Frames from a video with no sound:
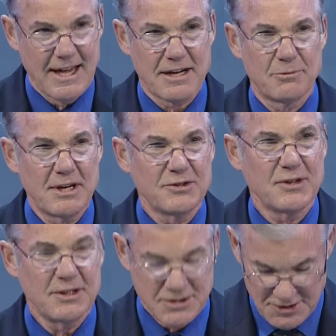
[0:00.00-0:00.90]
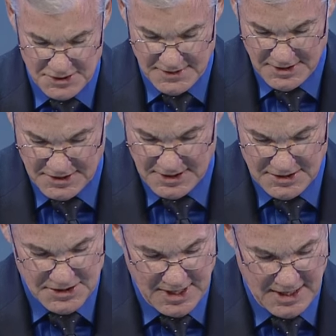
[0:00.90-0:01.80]
And a renaissance in civics and
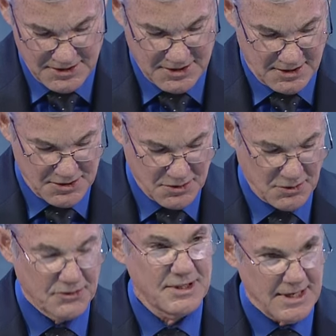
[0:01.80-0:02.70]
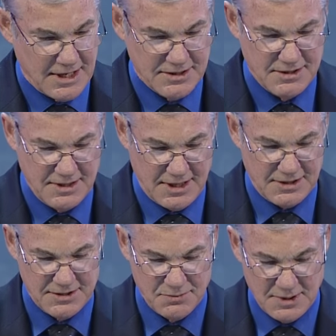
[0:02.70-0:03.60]
in science in our schools. Yes,
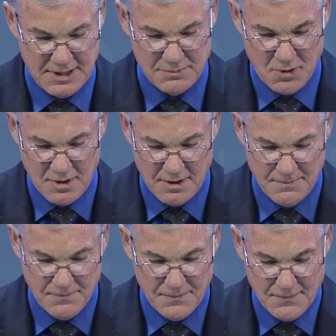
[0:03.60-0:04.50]
yes, we need more.